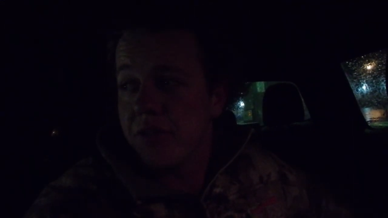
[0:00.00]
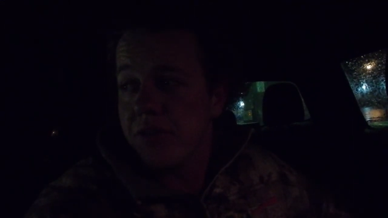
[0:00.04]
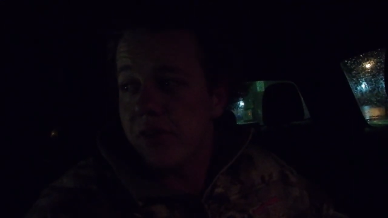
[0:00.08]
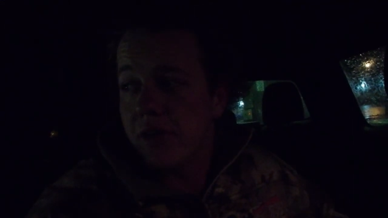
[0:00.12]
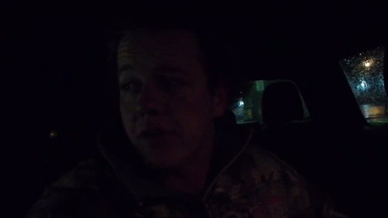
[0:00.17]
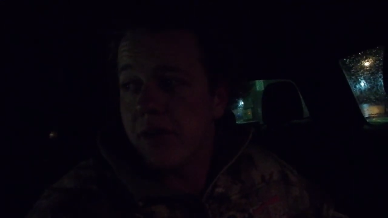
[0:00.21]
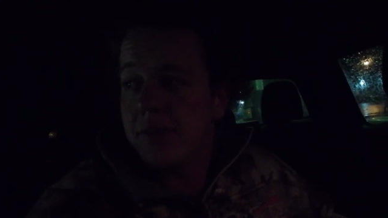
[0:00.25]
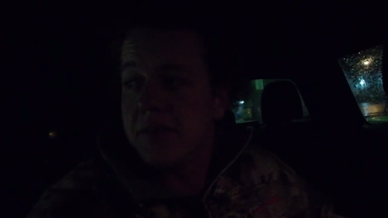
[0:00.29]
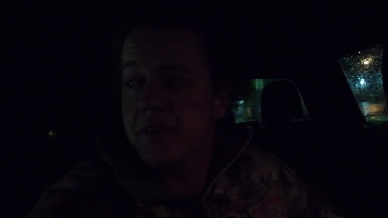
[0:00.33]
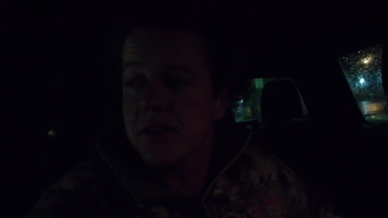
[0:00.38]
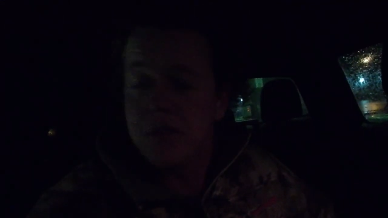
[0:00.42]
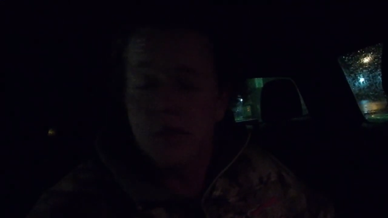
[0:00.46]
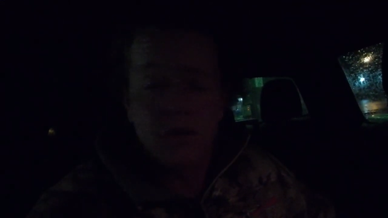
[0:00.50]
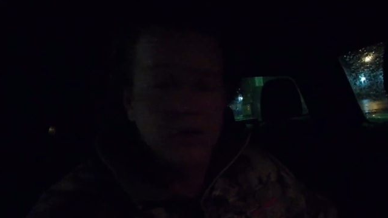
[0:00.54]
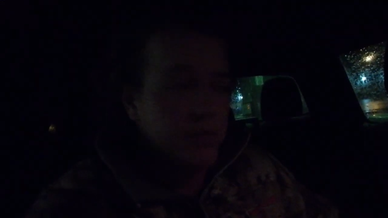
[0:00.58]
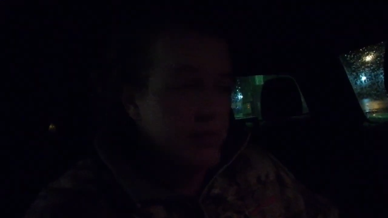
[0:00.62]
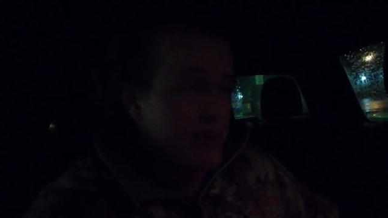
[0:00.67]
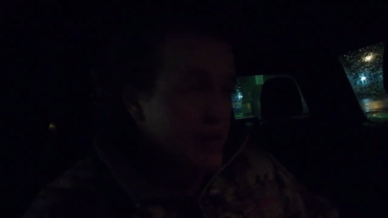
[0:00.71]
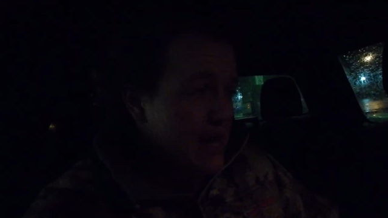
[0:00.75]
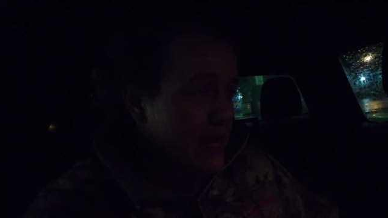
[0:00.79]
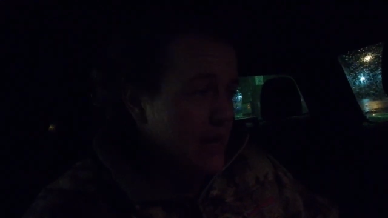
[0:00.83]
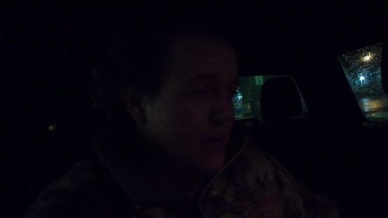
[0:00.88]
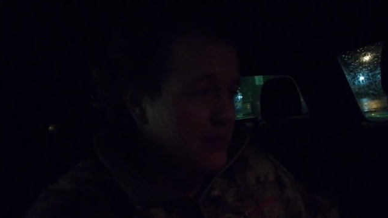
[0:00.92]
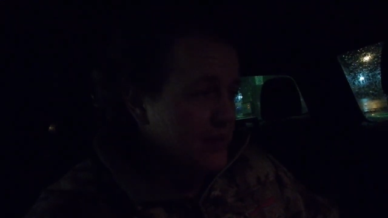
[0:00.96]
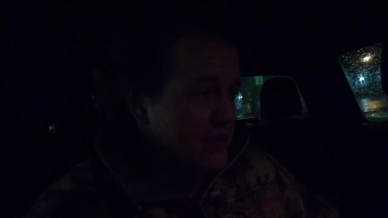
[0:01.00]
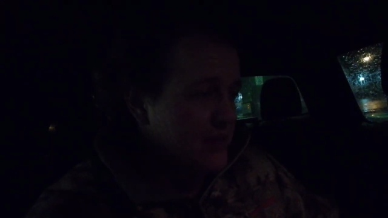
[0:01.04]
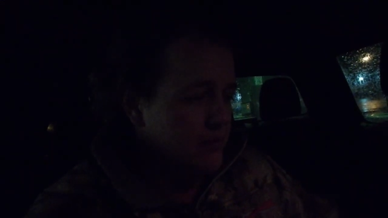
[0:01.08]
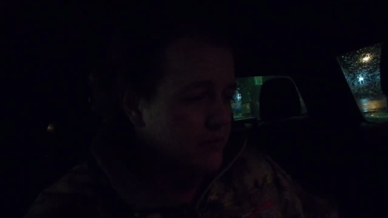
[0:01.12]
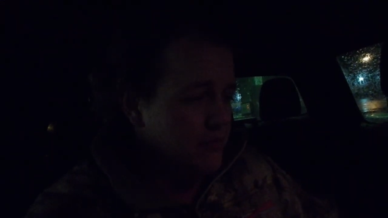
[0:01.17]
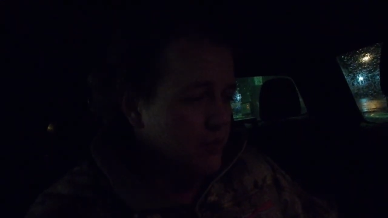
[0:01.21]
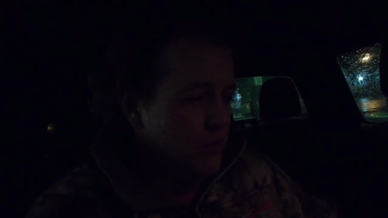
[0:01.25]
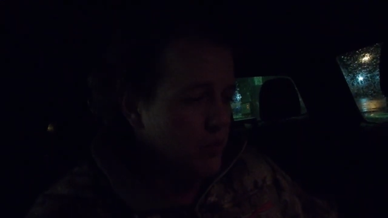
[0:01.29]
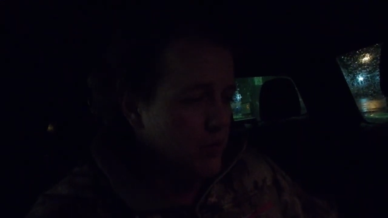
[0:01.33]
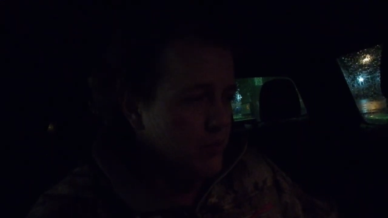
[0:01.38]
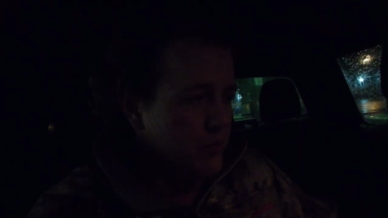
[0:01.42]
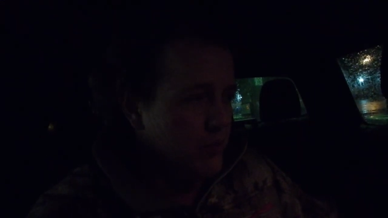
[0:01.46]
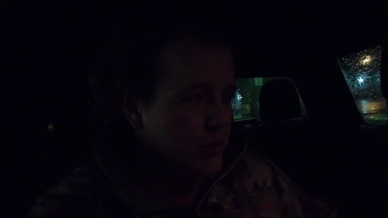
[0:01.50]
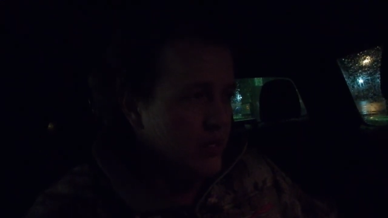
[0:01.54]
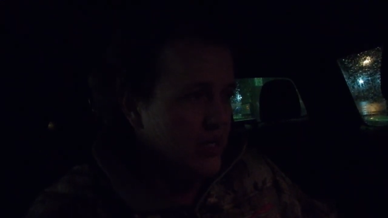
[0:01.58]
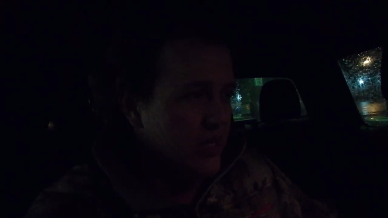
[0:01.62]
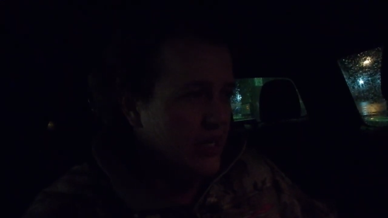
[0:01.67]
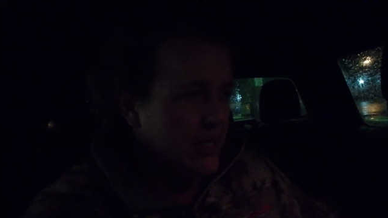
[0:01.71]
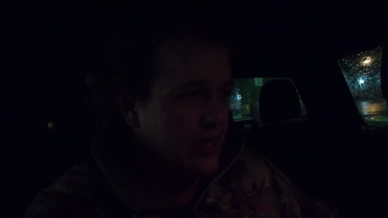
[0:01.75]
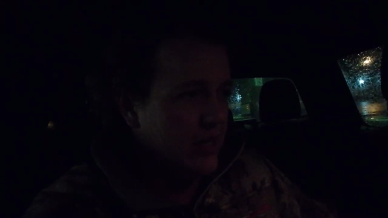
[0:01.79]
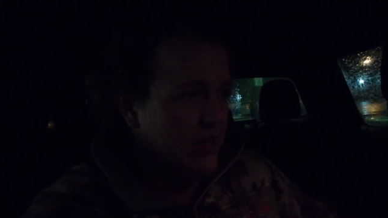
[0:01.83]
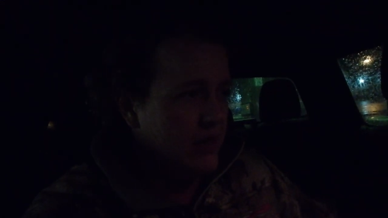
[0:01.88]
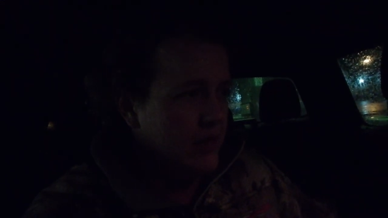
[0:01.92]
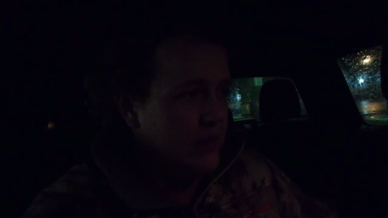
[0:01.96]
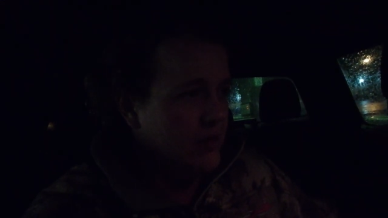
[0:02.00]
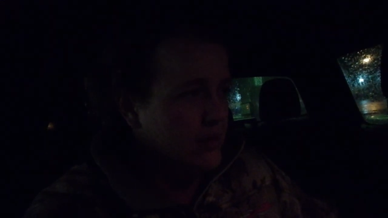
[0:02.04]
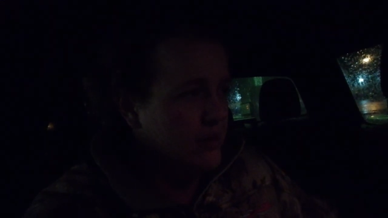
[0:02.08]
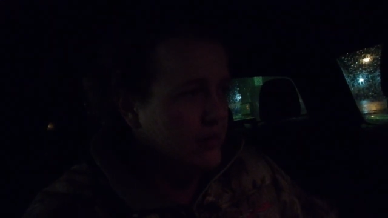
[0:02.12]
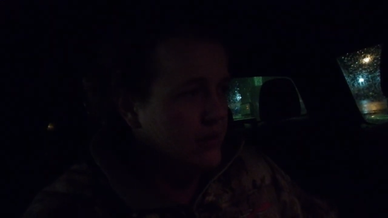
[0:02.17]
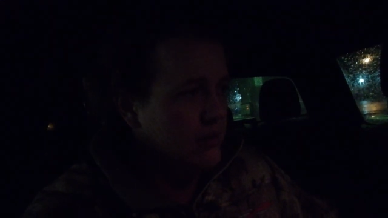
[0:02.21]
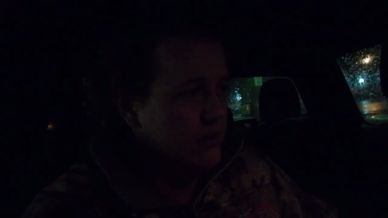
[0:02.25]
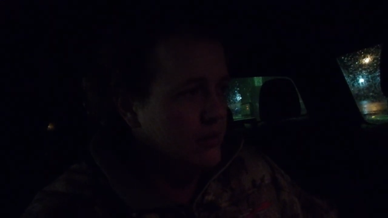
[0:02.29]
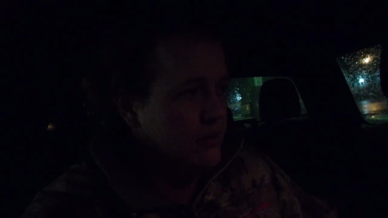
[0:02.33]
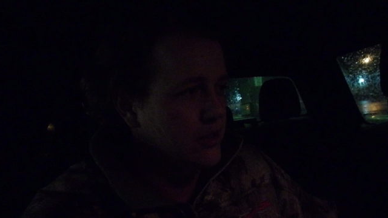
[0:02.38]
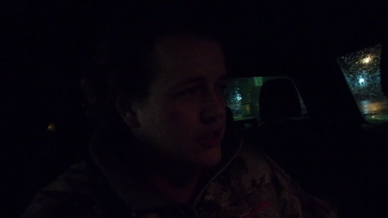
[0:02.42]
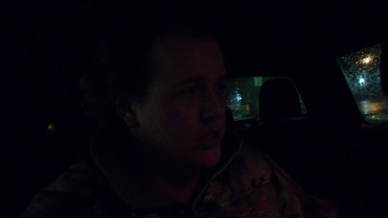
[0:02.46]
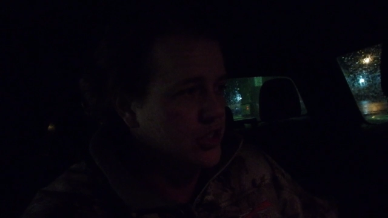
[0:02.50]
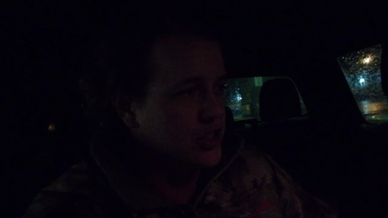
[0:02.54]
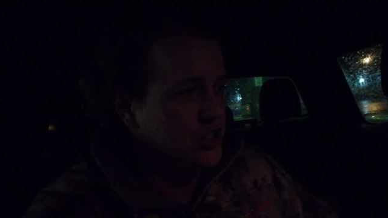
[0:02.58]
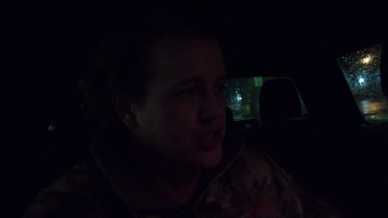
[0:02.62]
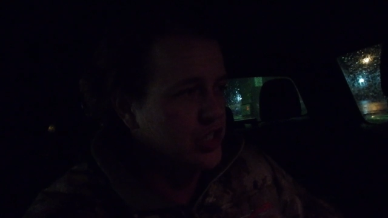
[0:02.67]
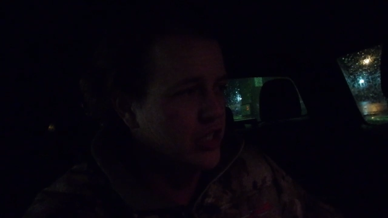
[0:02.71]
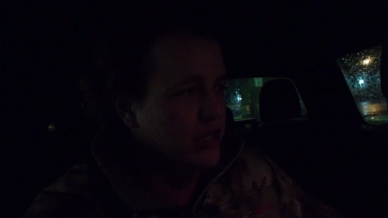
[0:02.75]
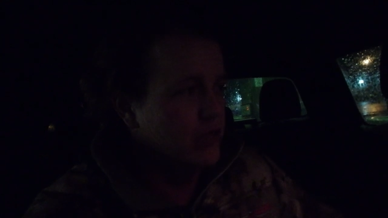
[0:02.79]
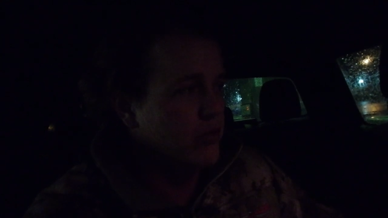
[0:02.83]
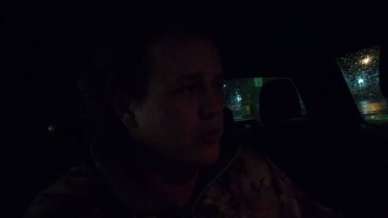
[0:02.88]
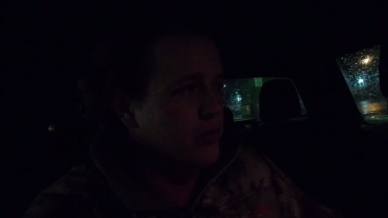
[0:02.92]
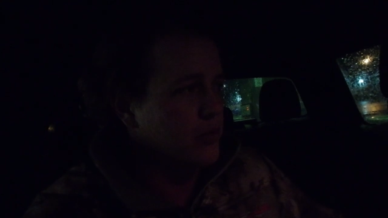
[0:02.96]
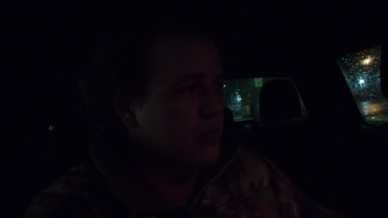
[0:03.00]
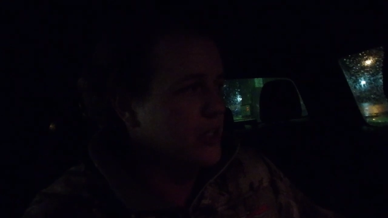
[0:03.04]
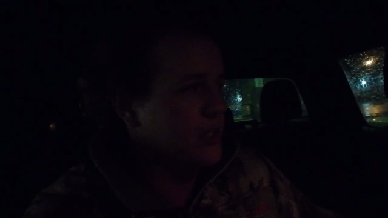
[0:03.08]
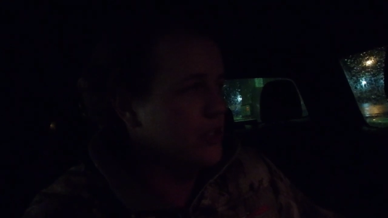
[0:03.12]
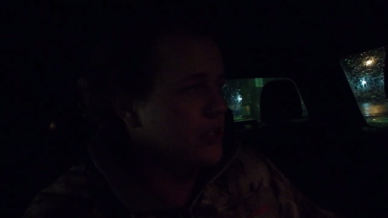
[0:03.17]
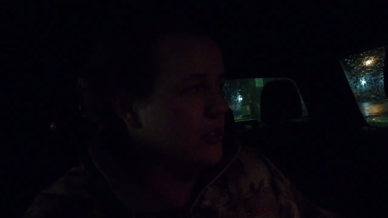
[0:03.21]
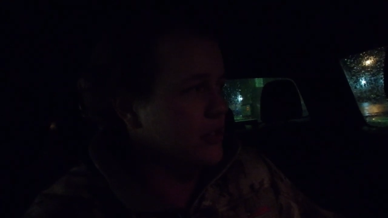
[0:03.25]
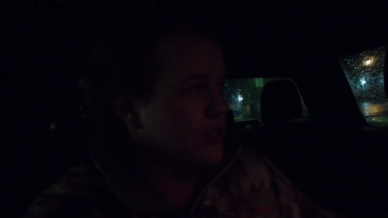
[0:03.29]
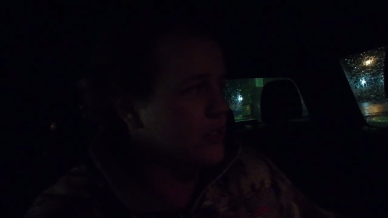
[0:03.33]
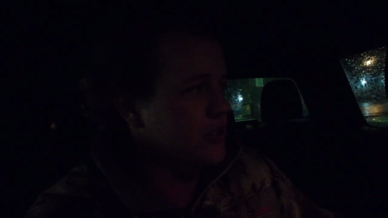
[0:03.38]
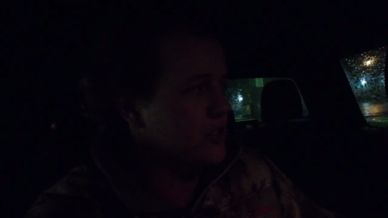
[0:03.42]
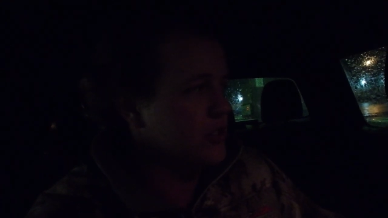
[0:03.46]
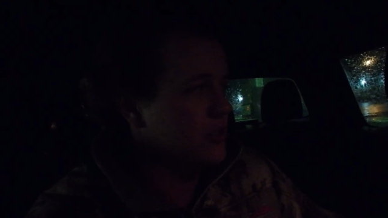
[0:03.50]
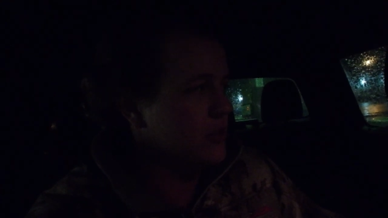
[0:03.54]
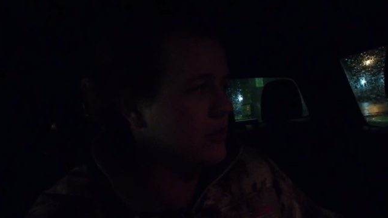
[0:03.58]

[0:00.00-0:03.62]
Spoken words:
Nobody's mouth can be seen.